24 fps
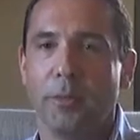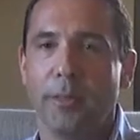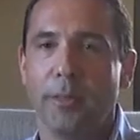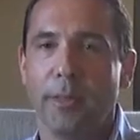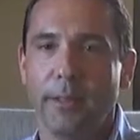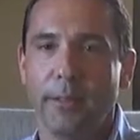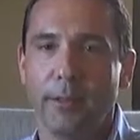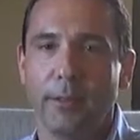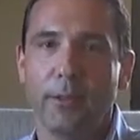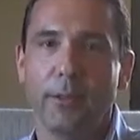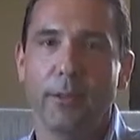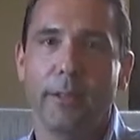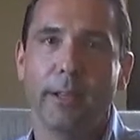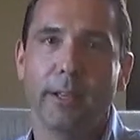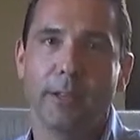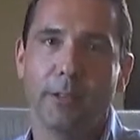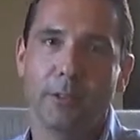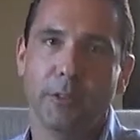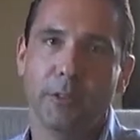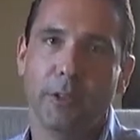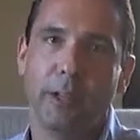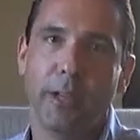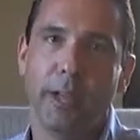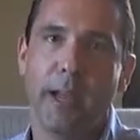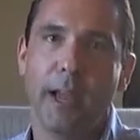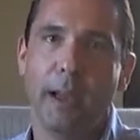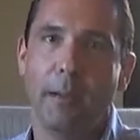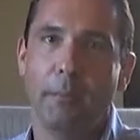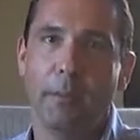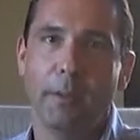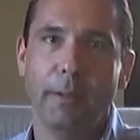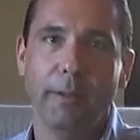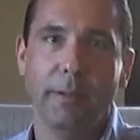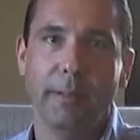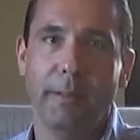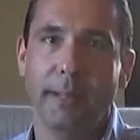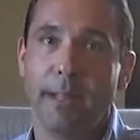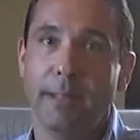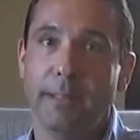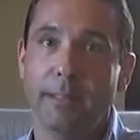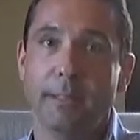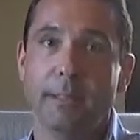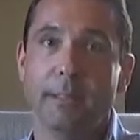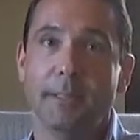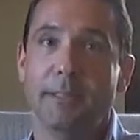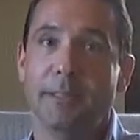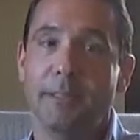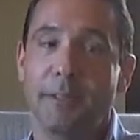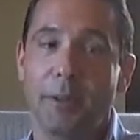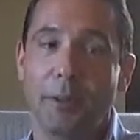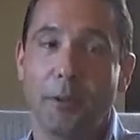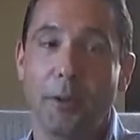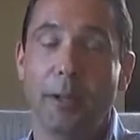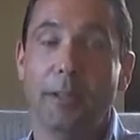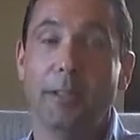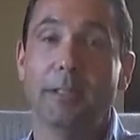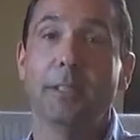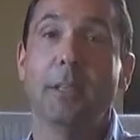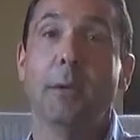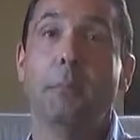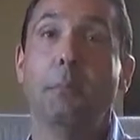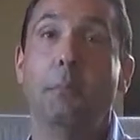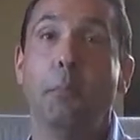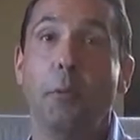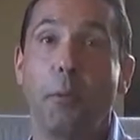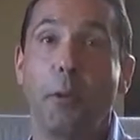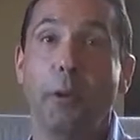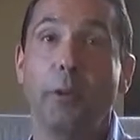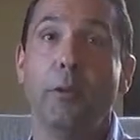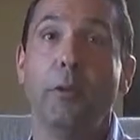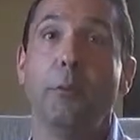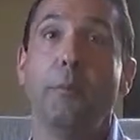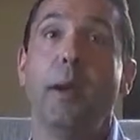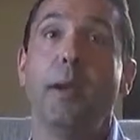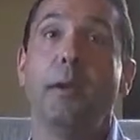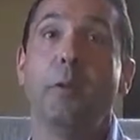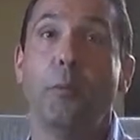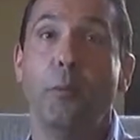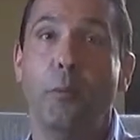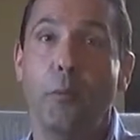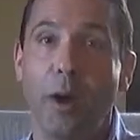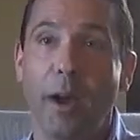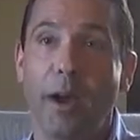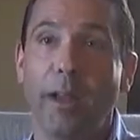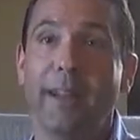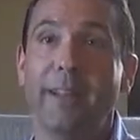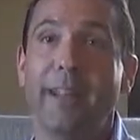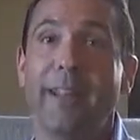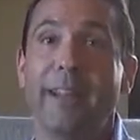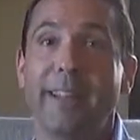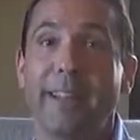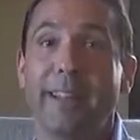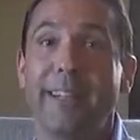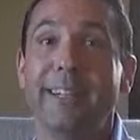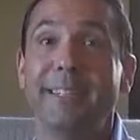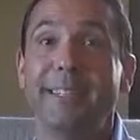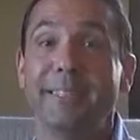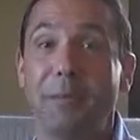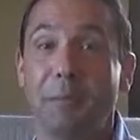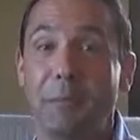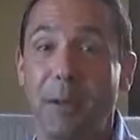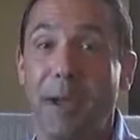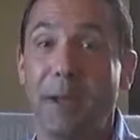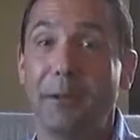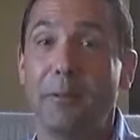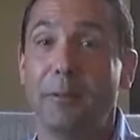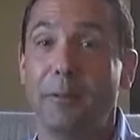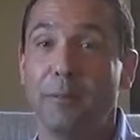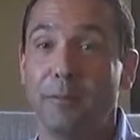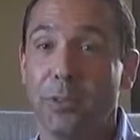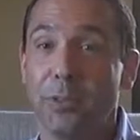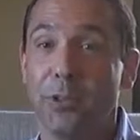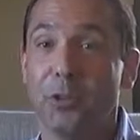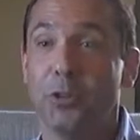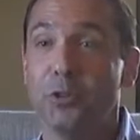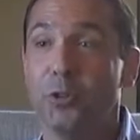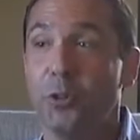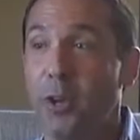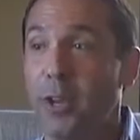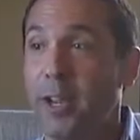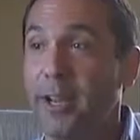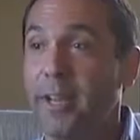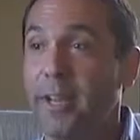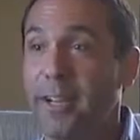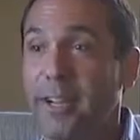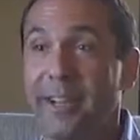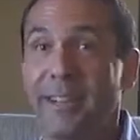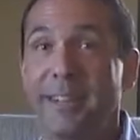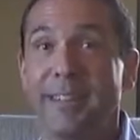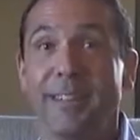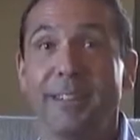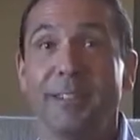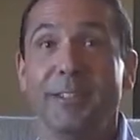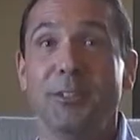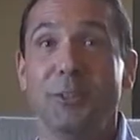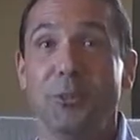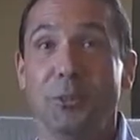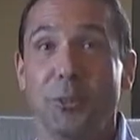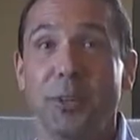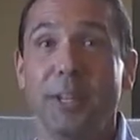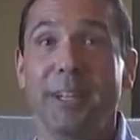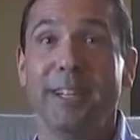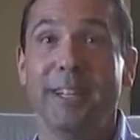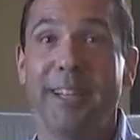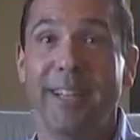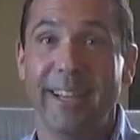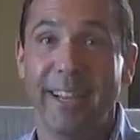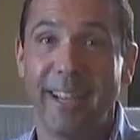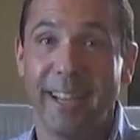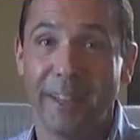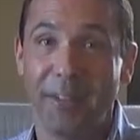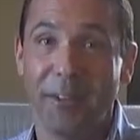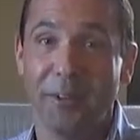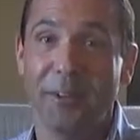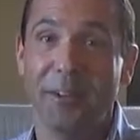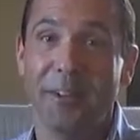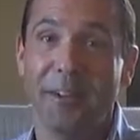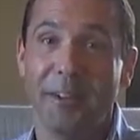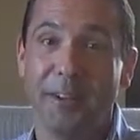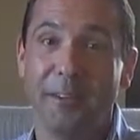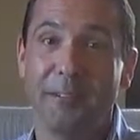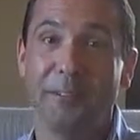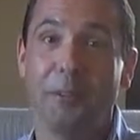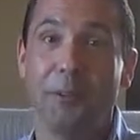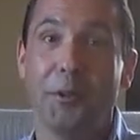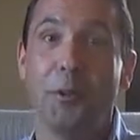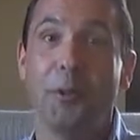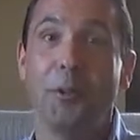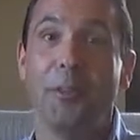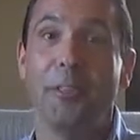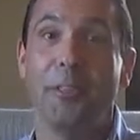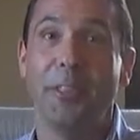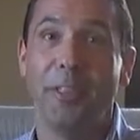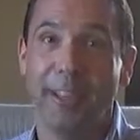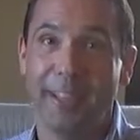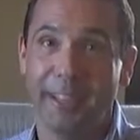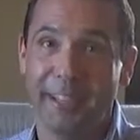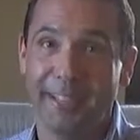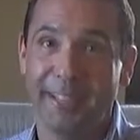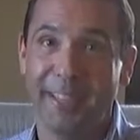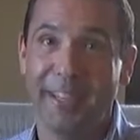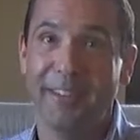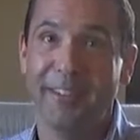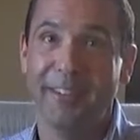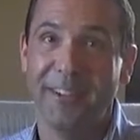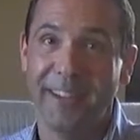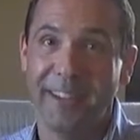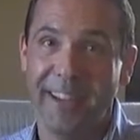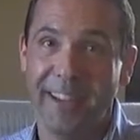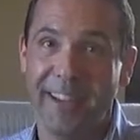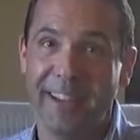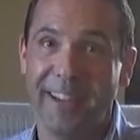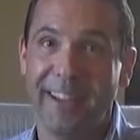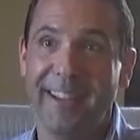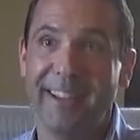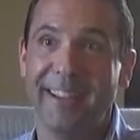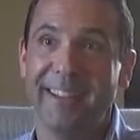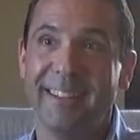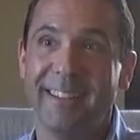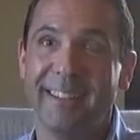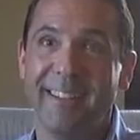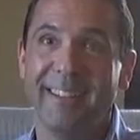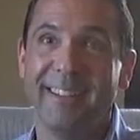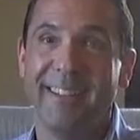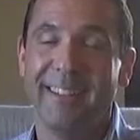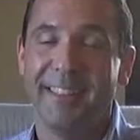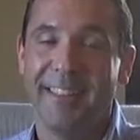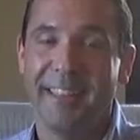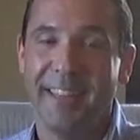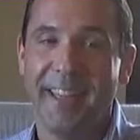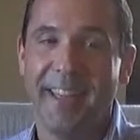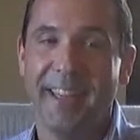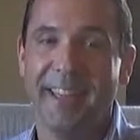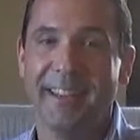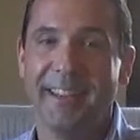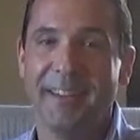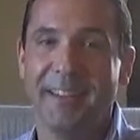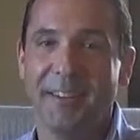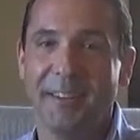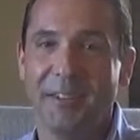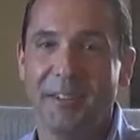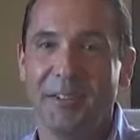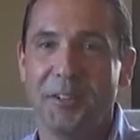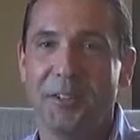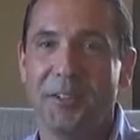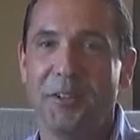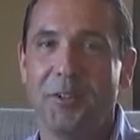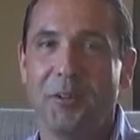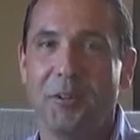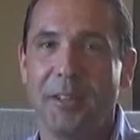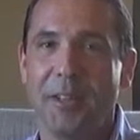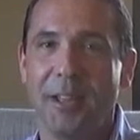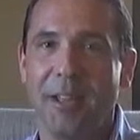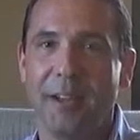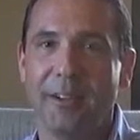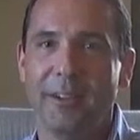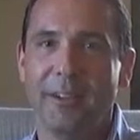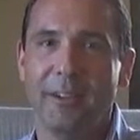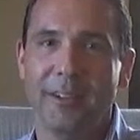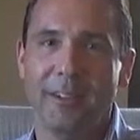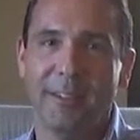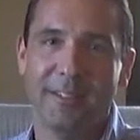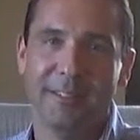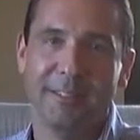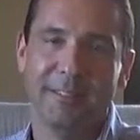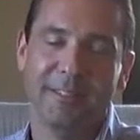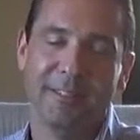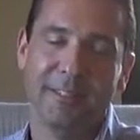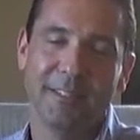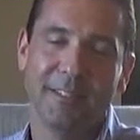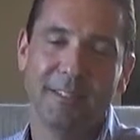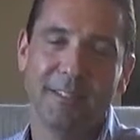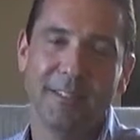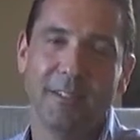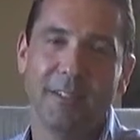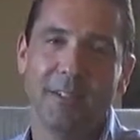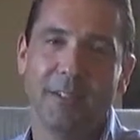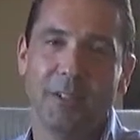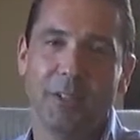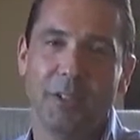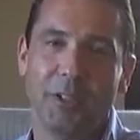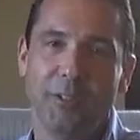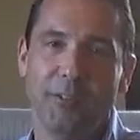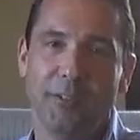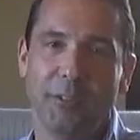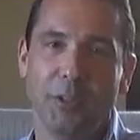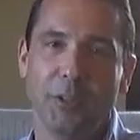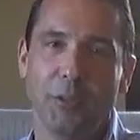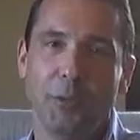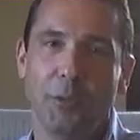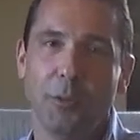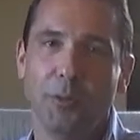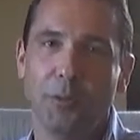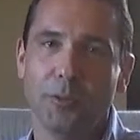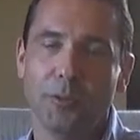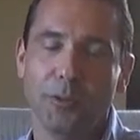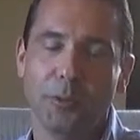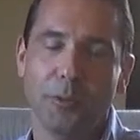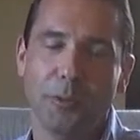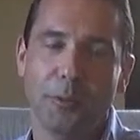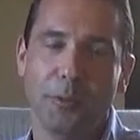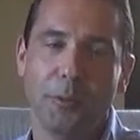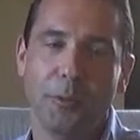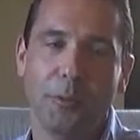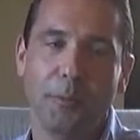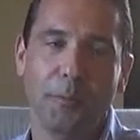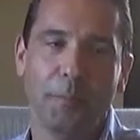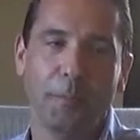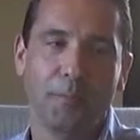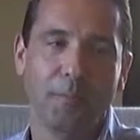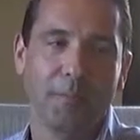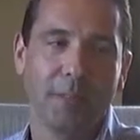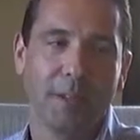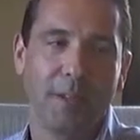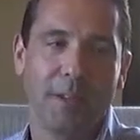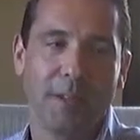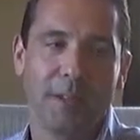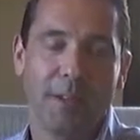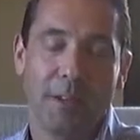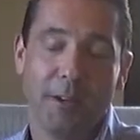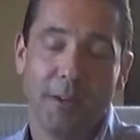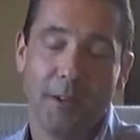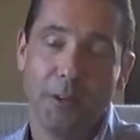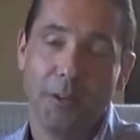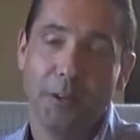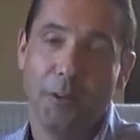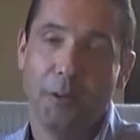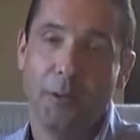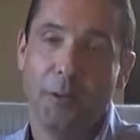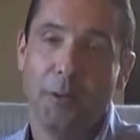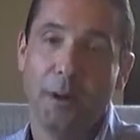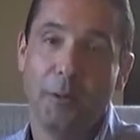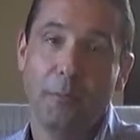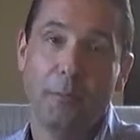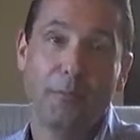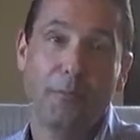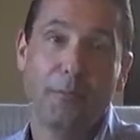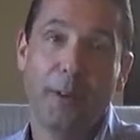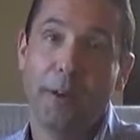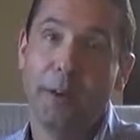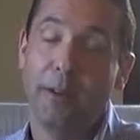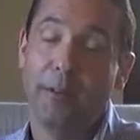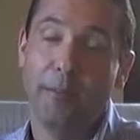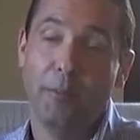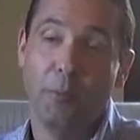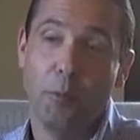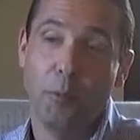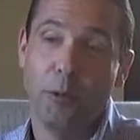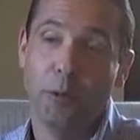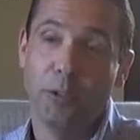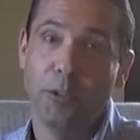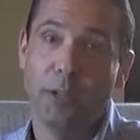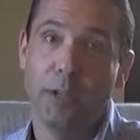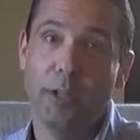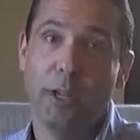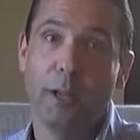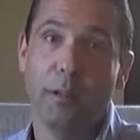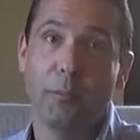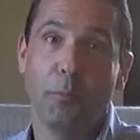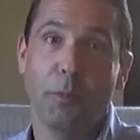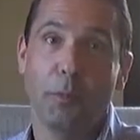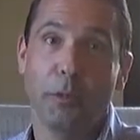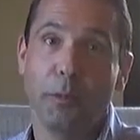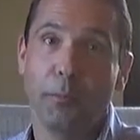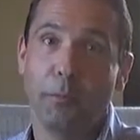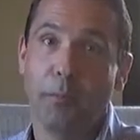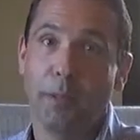good things are going to happen at some point, no matter what. And then it's a matter of just trying to string together enough good things every day that, allow you to achieve your goals. So, I'm very fortunate. I'm really